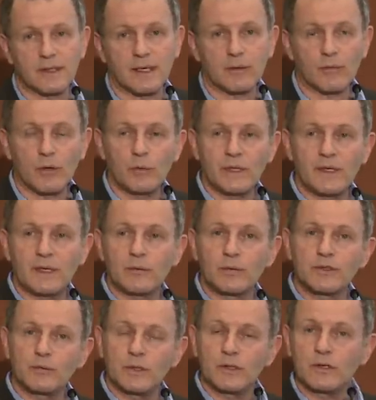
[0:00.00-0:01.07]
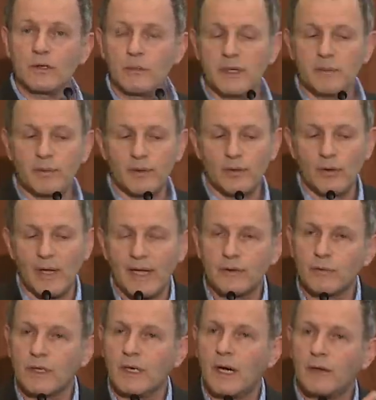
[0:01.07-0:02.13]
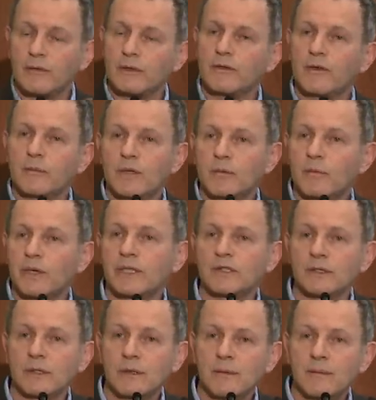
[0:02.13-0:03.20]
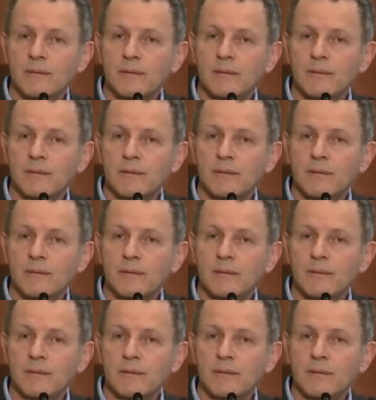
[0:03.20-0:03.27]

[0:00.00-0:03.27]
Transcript: and what we did was we took people who had recovered from depression